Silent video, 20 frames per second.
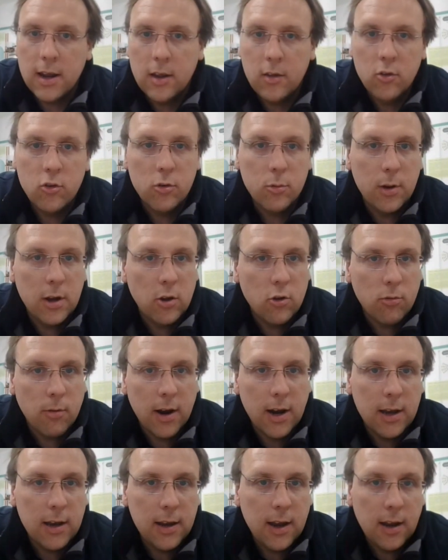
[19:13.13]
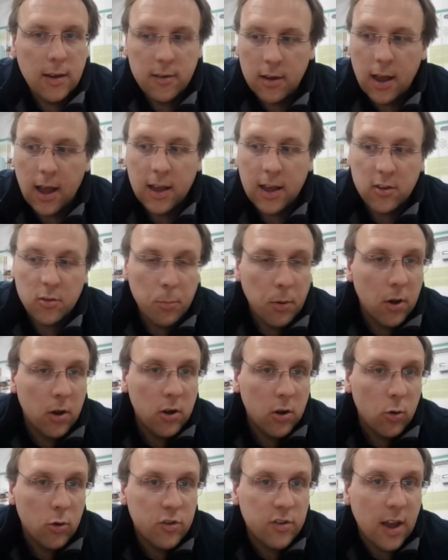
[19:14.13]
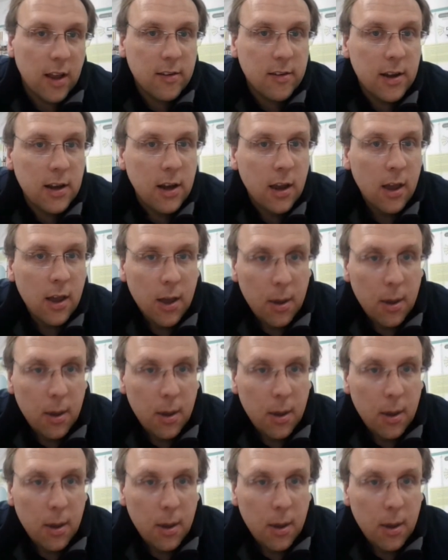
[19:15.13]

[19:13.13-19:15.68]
into each radiator as per your setting,